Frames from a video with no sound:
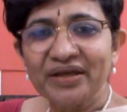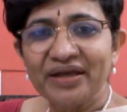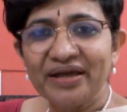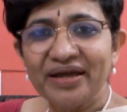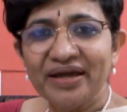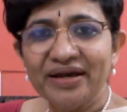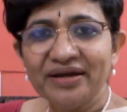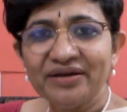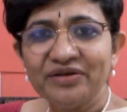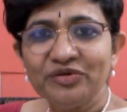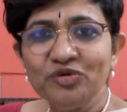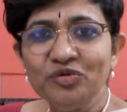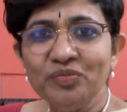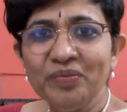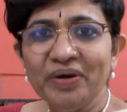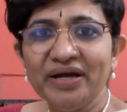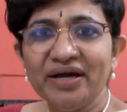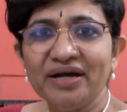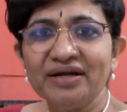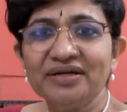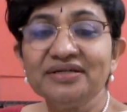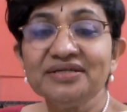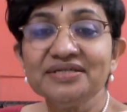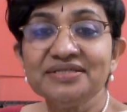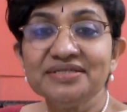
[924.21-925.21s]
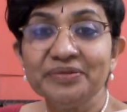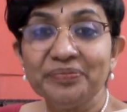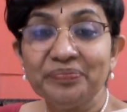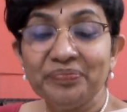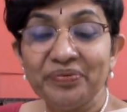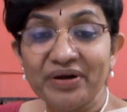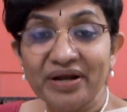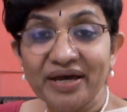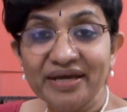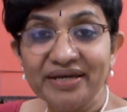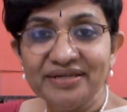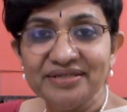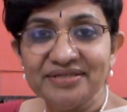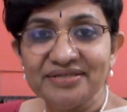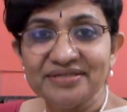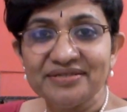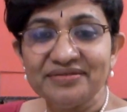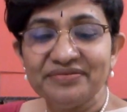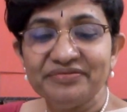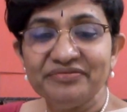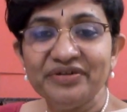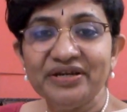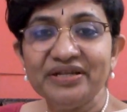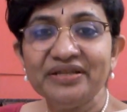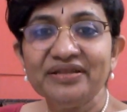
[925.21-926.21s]
And to my utter surprise,
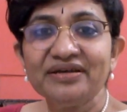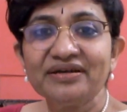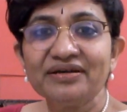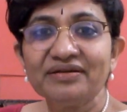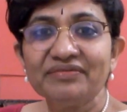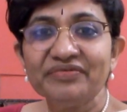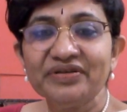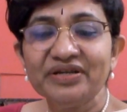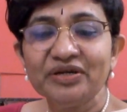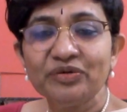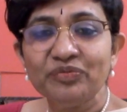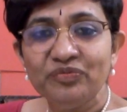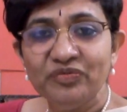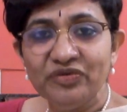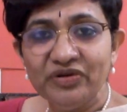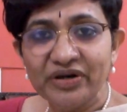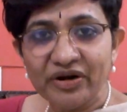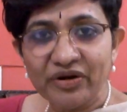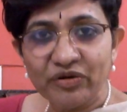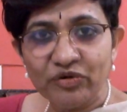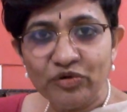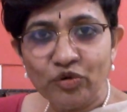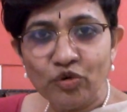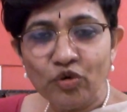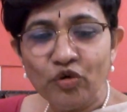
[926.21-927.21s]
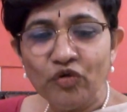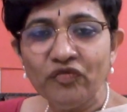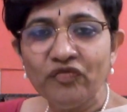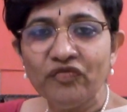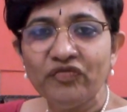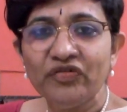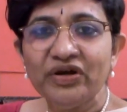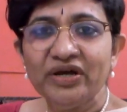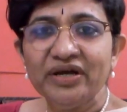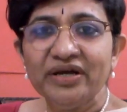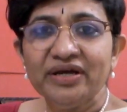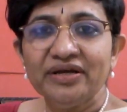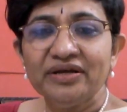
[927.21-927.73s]
when we drove